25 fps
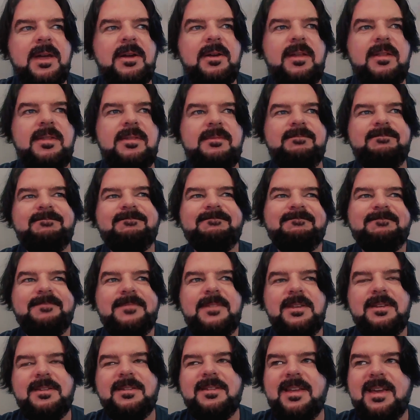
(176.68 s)
uh,
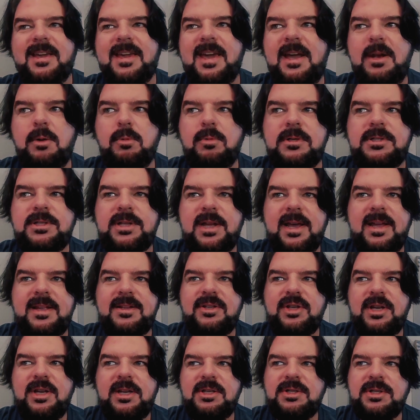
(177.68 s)
I kind of wish I had
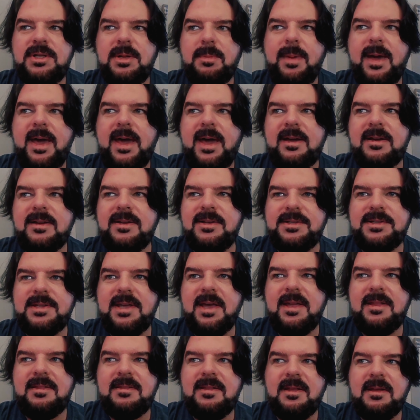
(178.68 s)
changed it back because,
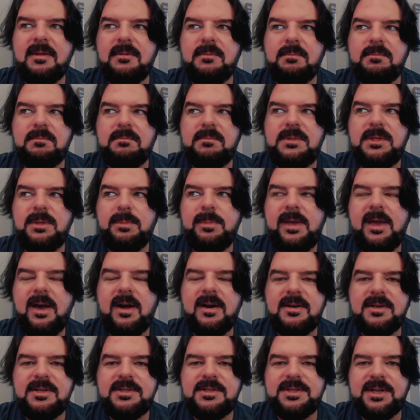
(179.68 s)
uh, to be
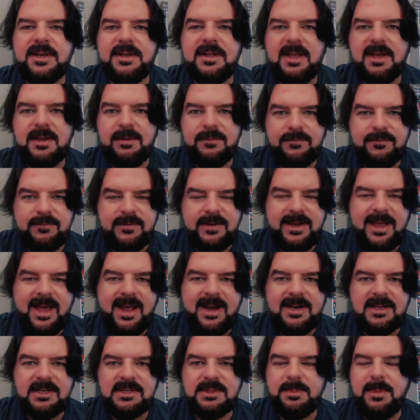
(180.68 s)
honest, I like
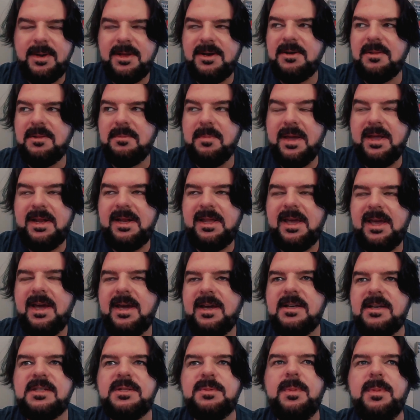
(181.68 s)
Fanatics better than
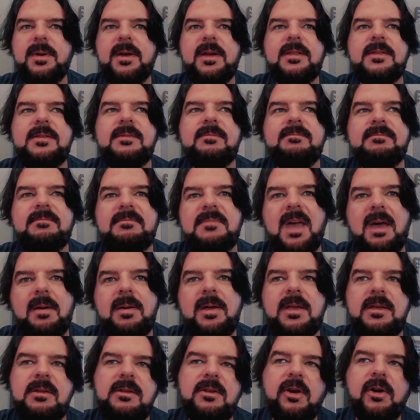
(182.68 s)
Maniacs, but I
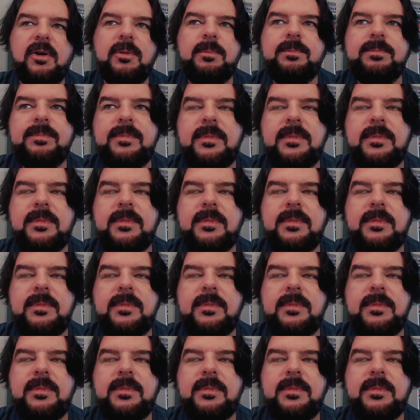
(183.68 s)
mean, you know,